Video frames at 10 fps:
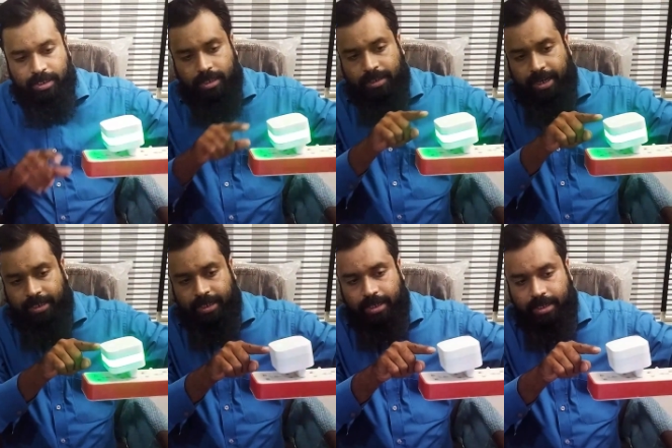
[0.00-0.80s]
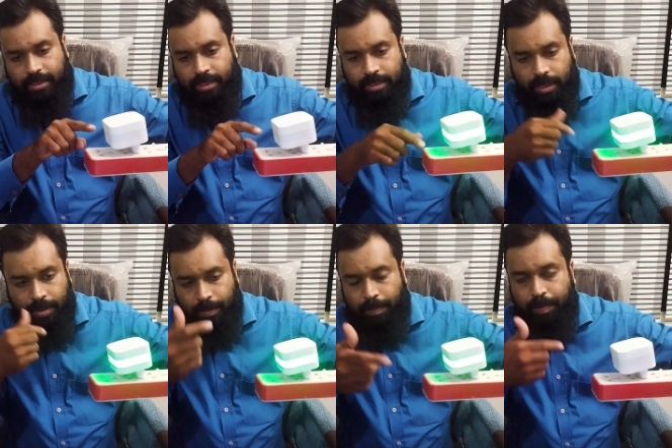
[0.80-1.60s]
the detector is in the
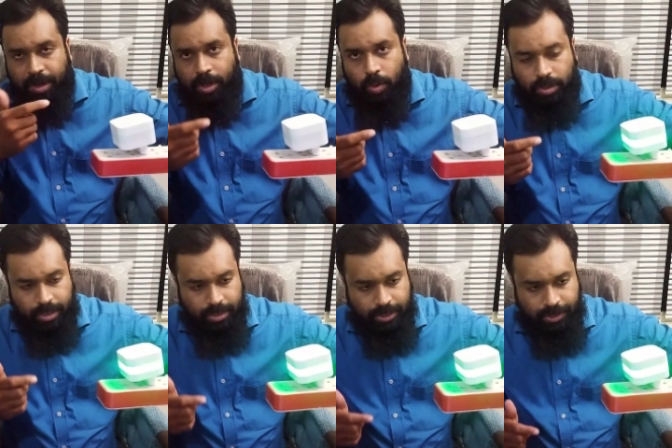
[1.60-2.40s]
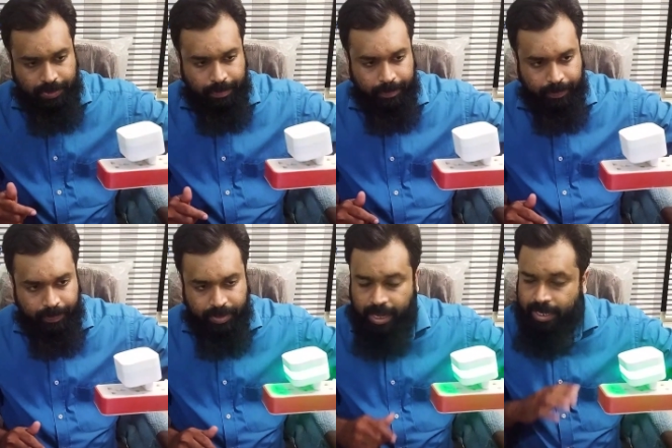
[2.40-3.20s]
preload condition
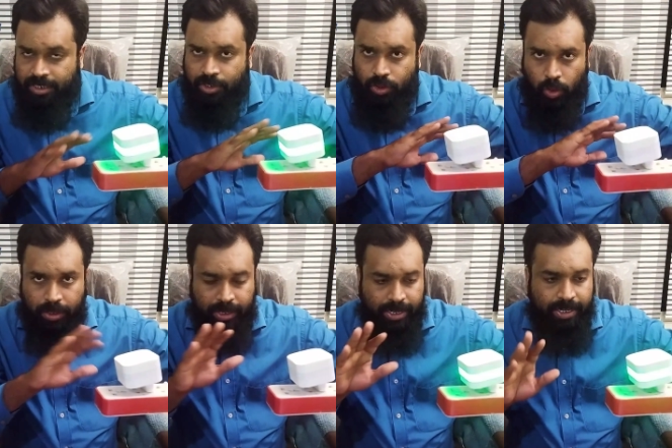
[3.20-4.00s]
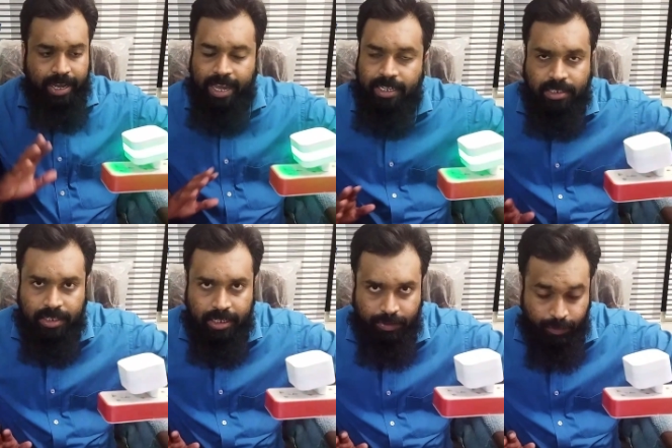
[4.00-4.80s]
and it's not detecting any
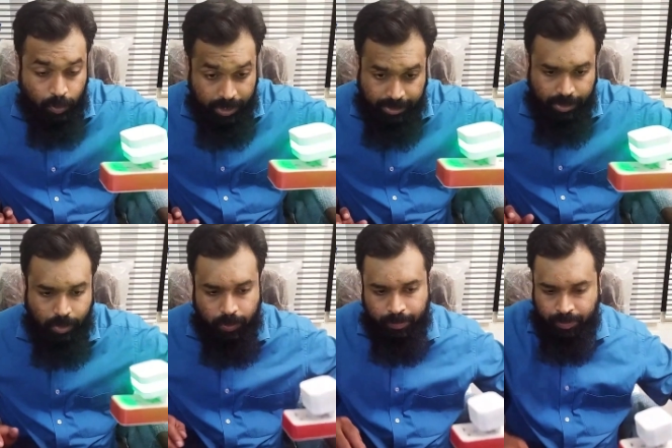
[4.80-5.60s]
Ch4 right now.